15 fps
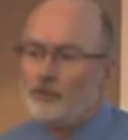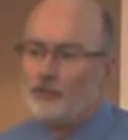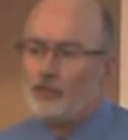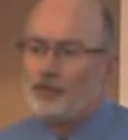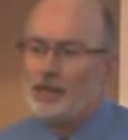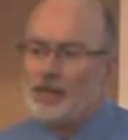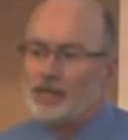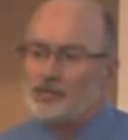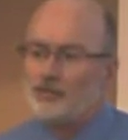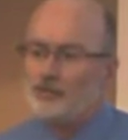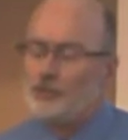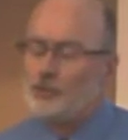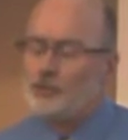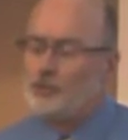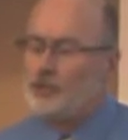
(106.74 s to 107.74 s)
Over the
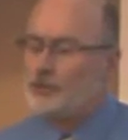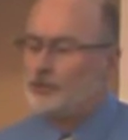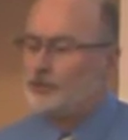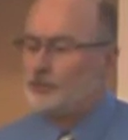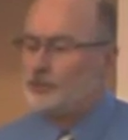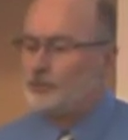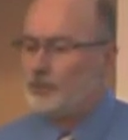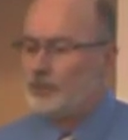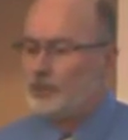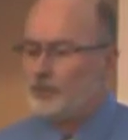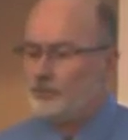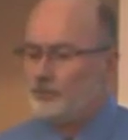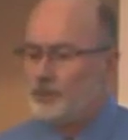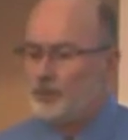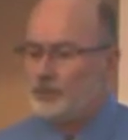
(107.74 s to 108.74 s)
last few years, we
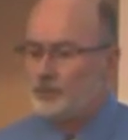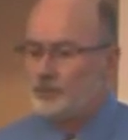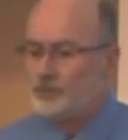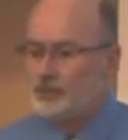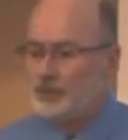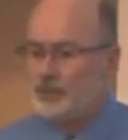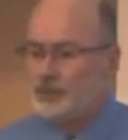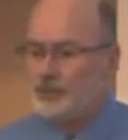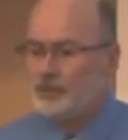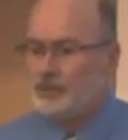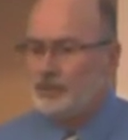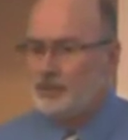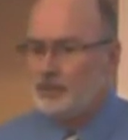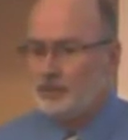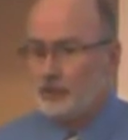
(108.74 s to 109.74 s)
have built
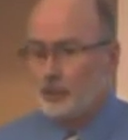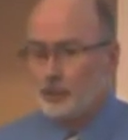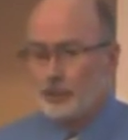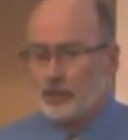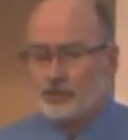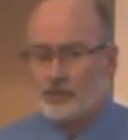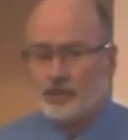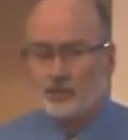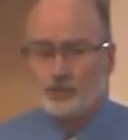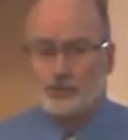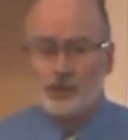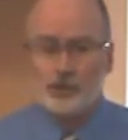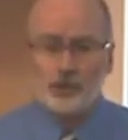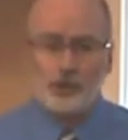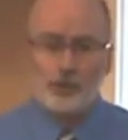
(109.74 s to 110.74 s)
learning
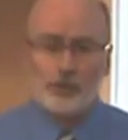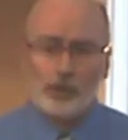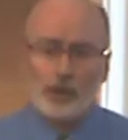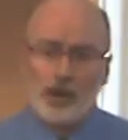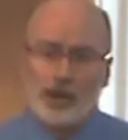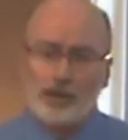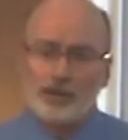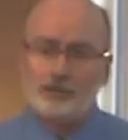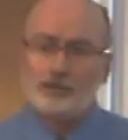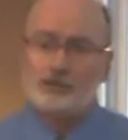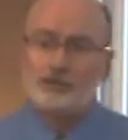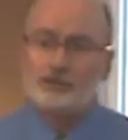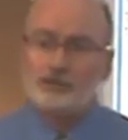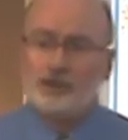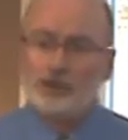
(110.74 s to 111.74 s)
centers in Huber
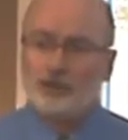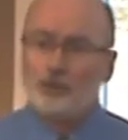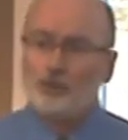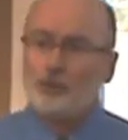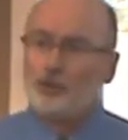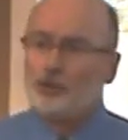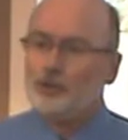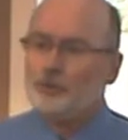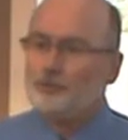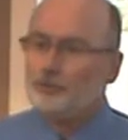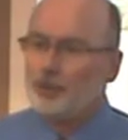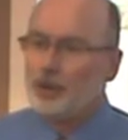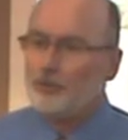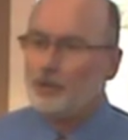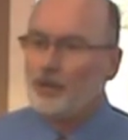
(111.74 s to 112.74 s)
Heights, Inglewood,
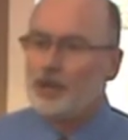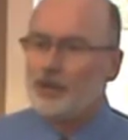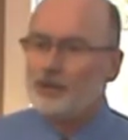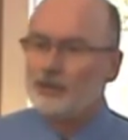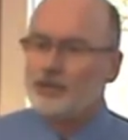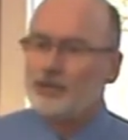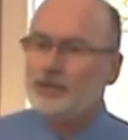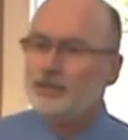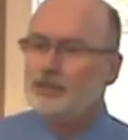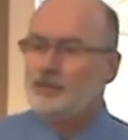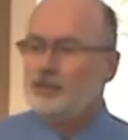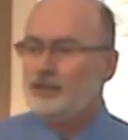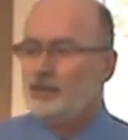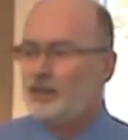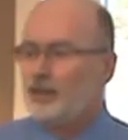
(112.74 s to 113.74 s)
Preble County,
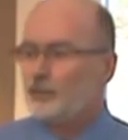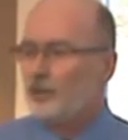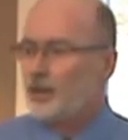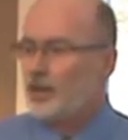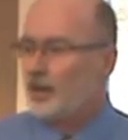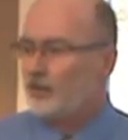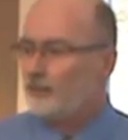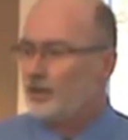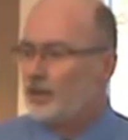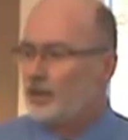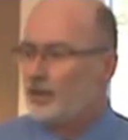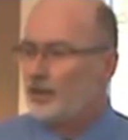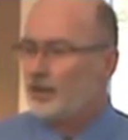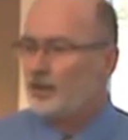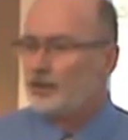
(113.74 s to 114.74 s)
and we have
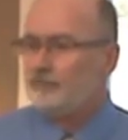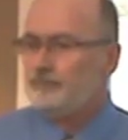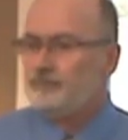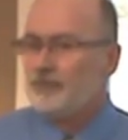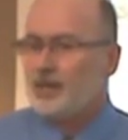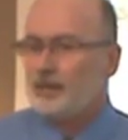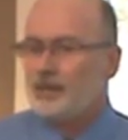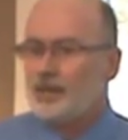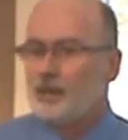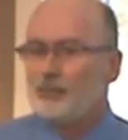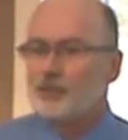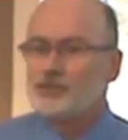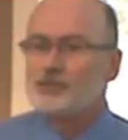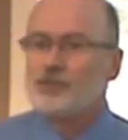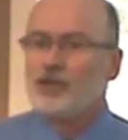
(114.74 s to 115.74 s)
a
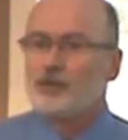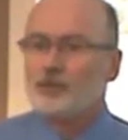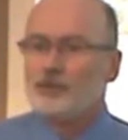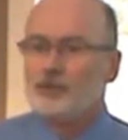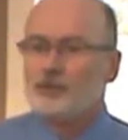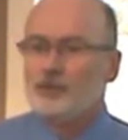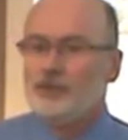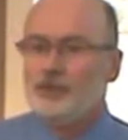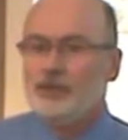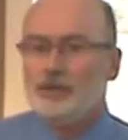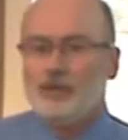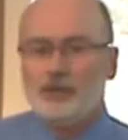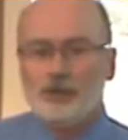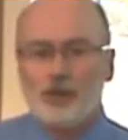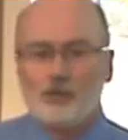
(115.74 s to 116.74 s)
campus center
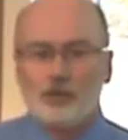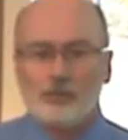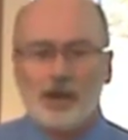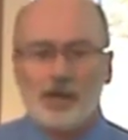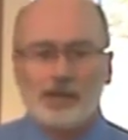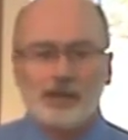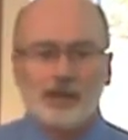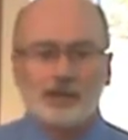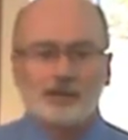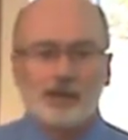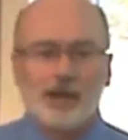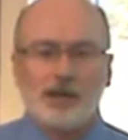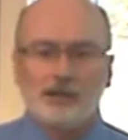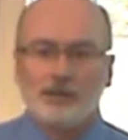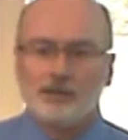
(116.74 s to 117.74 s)
over by Kings
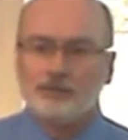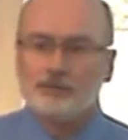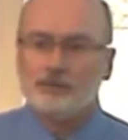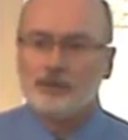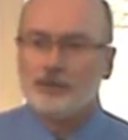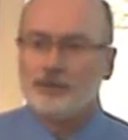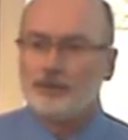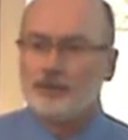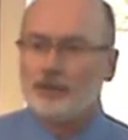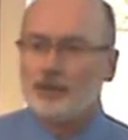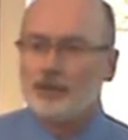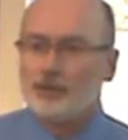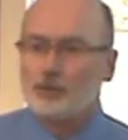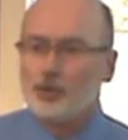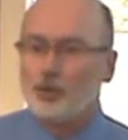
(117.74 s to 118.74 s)
Island on
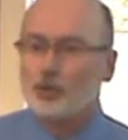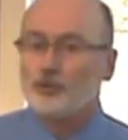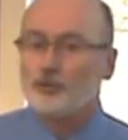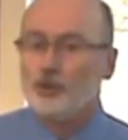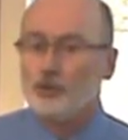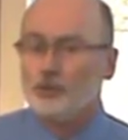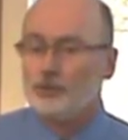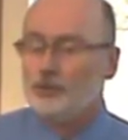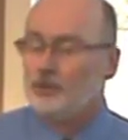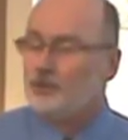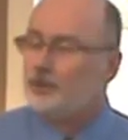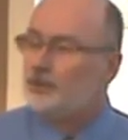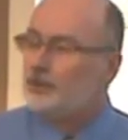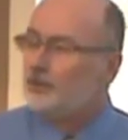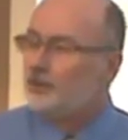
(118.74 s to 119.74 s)
Courseview
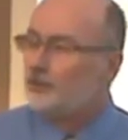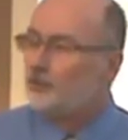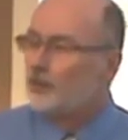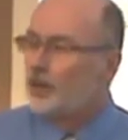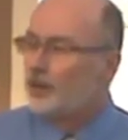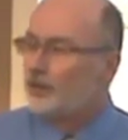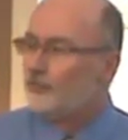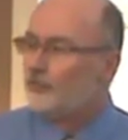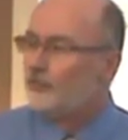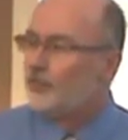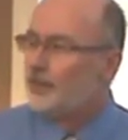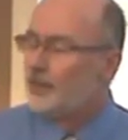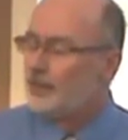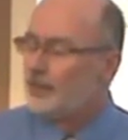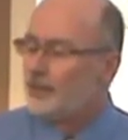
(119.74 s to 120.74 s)
Drive,
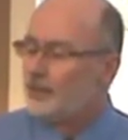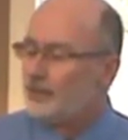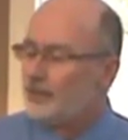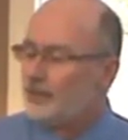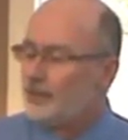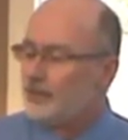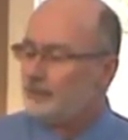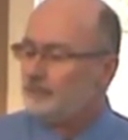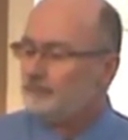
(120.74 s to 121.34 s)
and